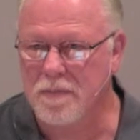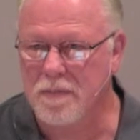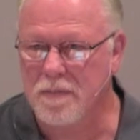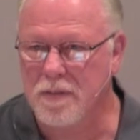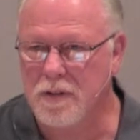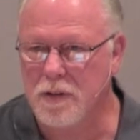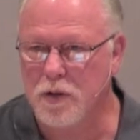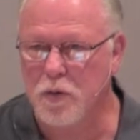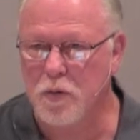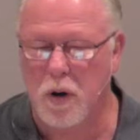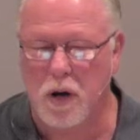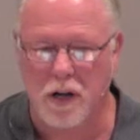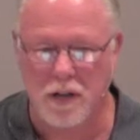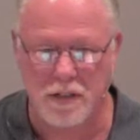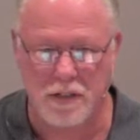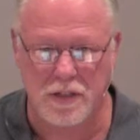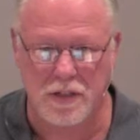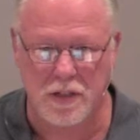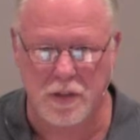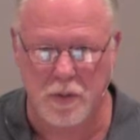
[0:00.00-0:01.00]

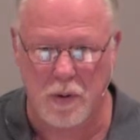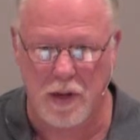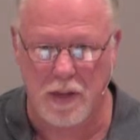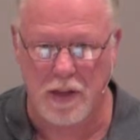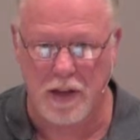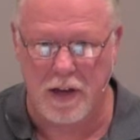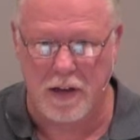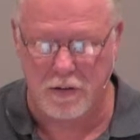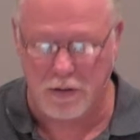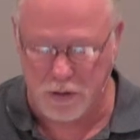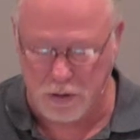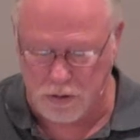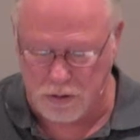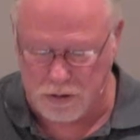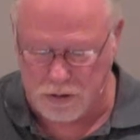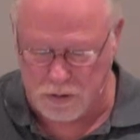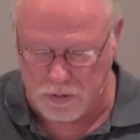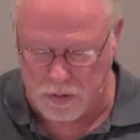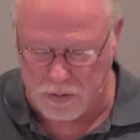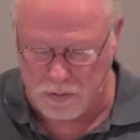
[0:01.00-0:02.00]
nuance in the way they
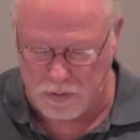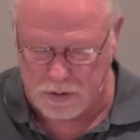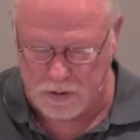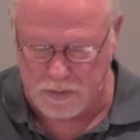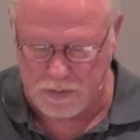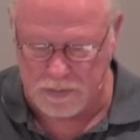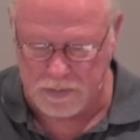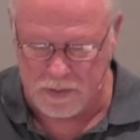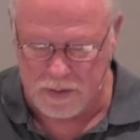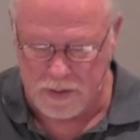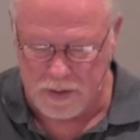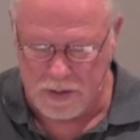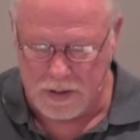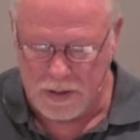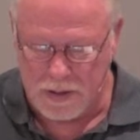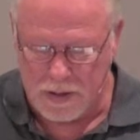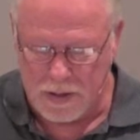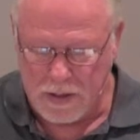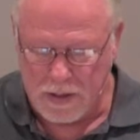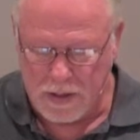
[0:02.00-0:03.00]
understood scripture.
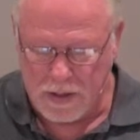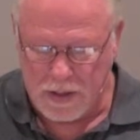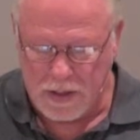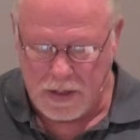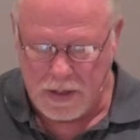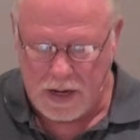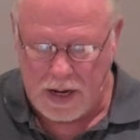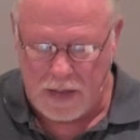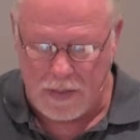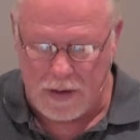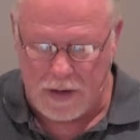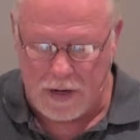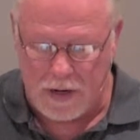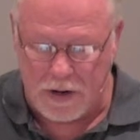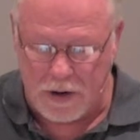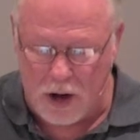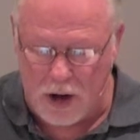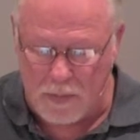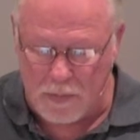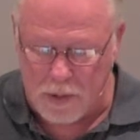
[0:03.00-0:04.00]
And they
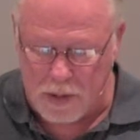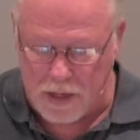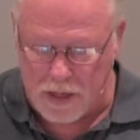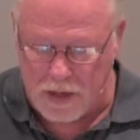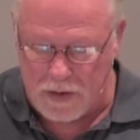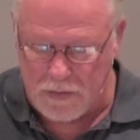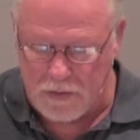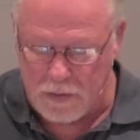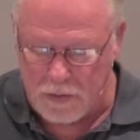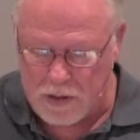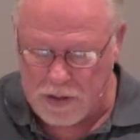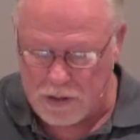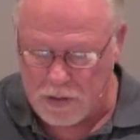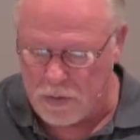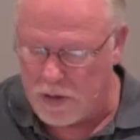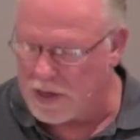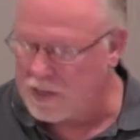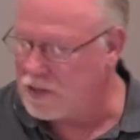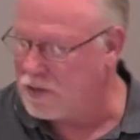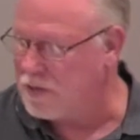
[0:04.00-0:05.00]
did not believe in
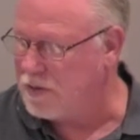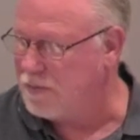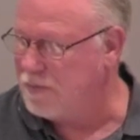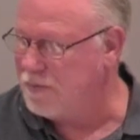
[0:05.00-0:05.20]
resurrection.